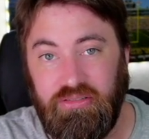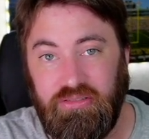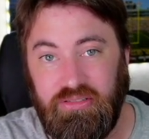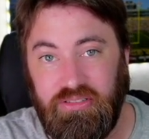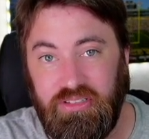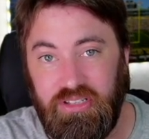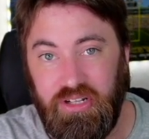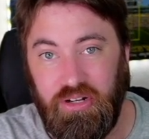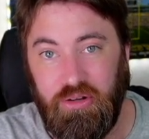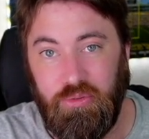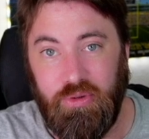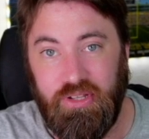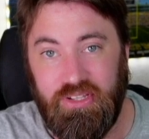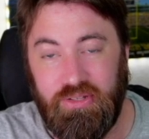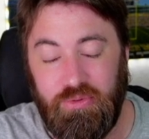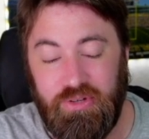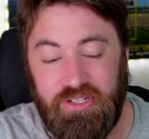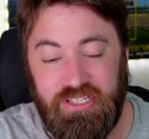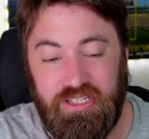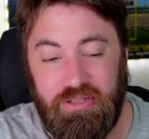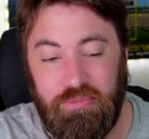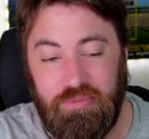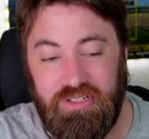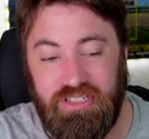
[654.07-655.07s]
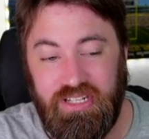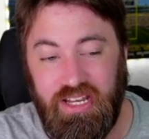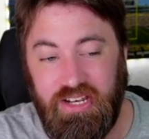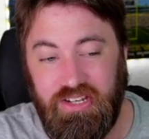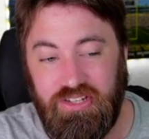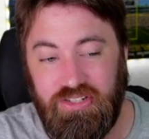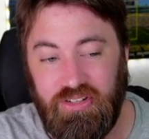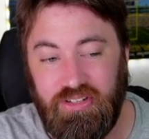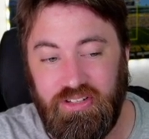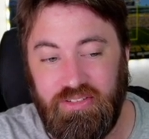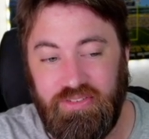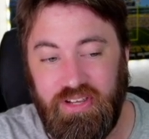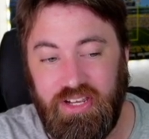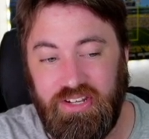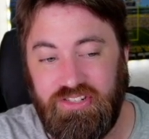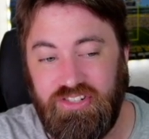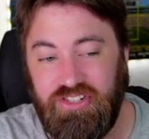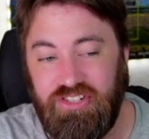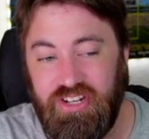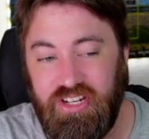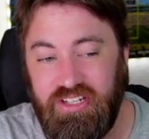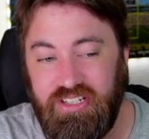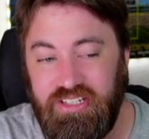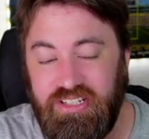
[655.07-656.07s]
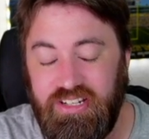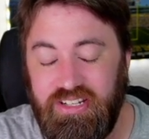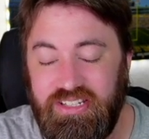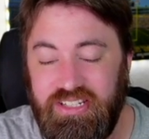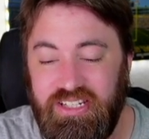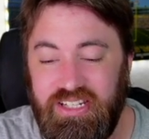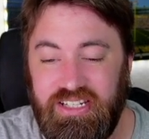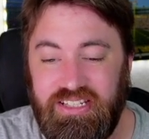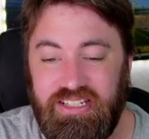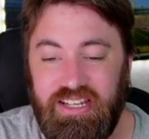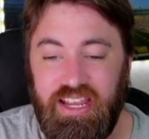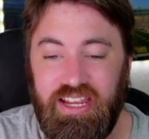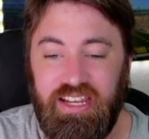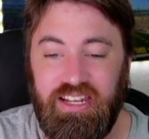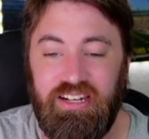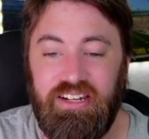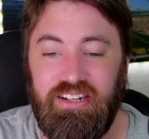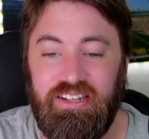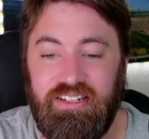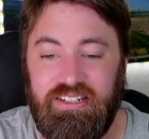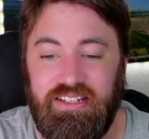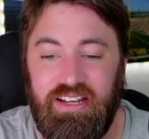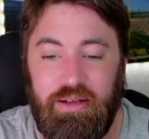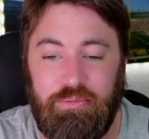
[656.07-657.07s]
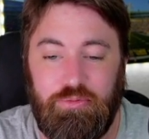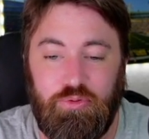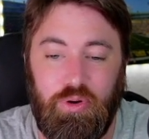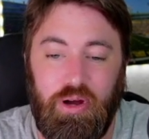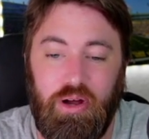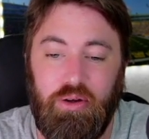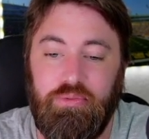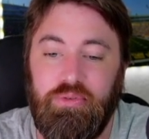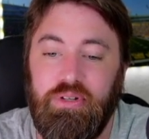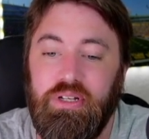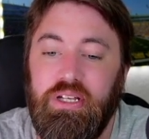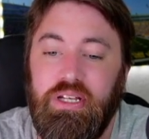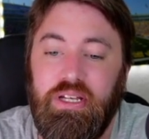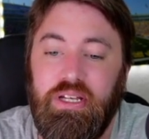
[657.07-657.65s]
What's the potential if Ashton Genty doesn't get taken in the top 12?